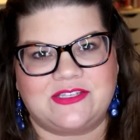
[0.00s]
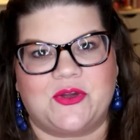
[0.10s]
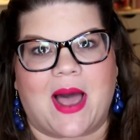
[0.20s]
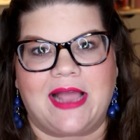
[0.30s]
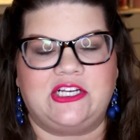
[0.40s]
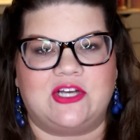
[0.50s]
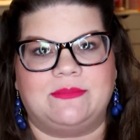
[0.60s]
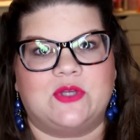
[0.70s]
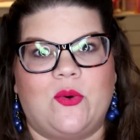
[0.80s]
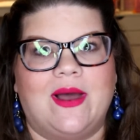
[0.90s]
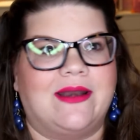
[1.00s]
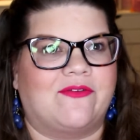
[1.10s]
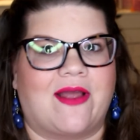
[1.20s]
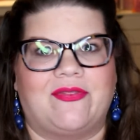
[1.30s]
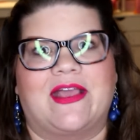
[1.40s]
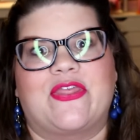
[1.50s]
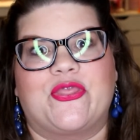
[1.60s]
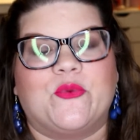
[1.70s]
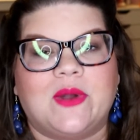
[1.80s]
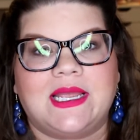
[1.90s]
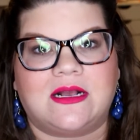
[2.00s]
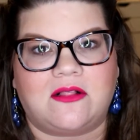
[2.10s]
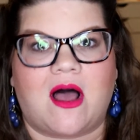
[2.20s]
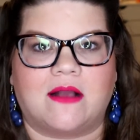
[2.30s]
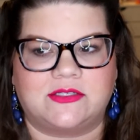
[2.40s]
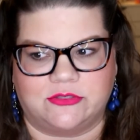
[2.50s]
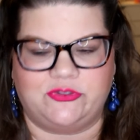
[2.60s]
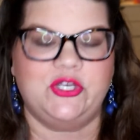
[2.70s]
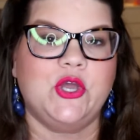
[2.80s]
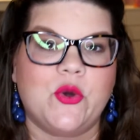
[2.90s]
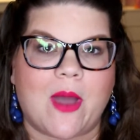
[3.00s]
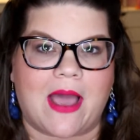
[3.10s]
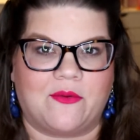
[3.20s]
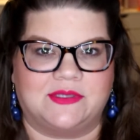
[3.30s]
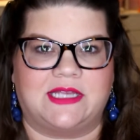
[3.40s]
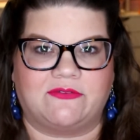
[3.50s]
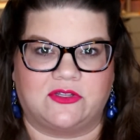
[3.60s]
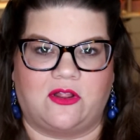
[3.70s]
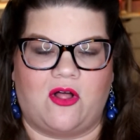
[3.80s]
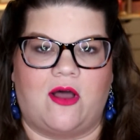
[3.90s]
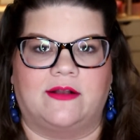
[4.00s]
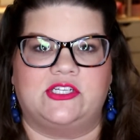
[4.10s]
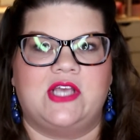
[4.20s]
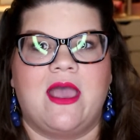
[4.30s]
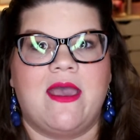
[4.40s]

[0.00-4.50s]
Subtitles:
So I jumped on around like 3 o'clock, so 2 hours after the launch,